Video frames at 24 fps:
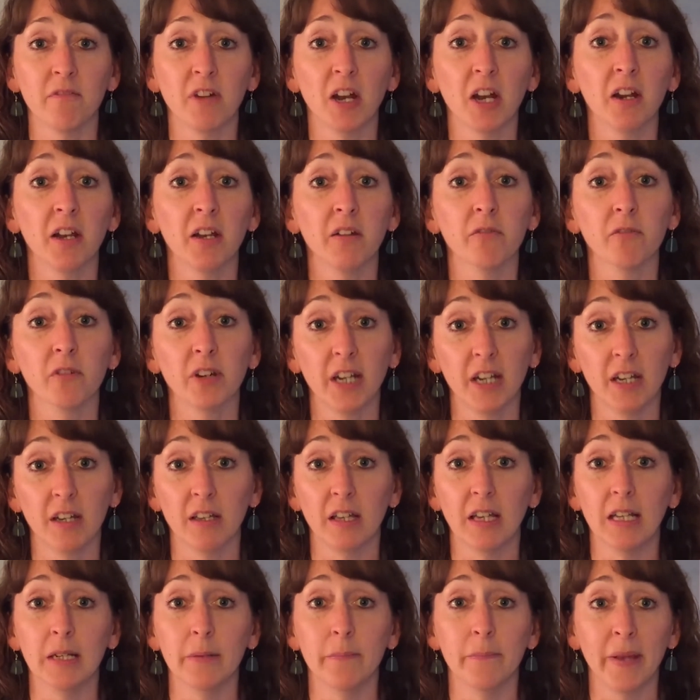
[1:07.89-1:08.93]
very real
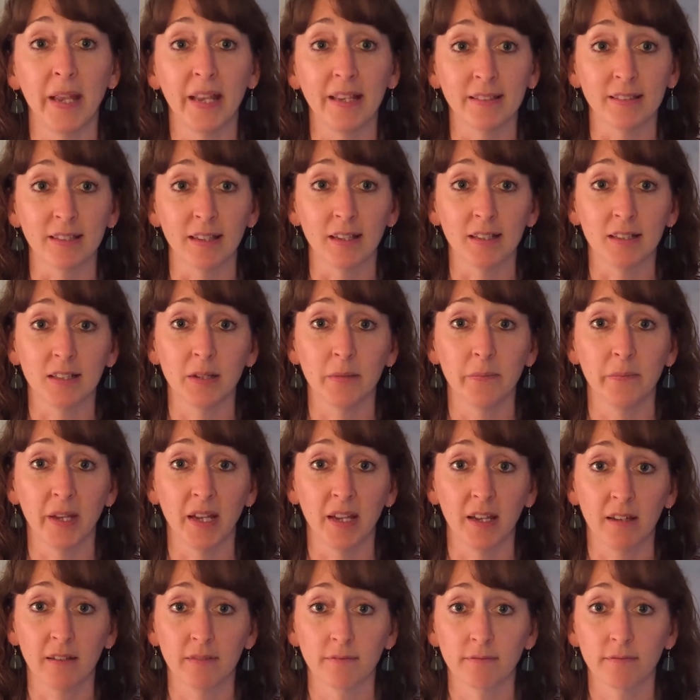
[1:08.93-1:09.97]
and amazing to
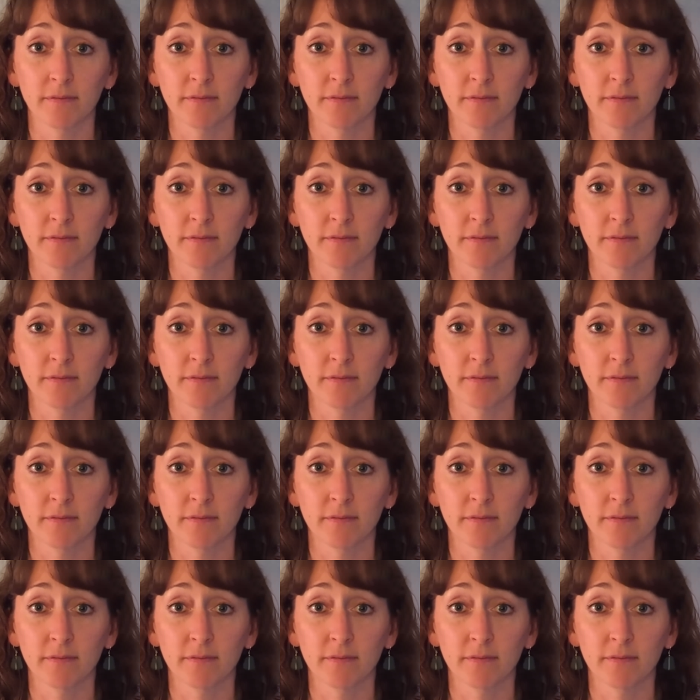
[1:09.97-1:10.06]
me.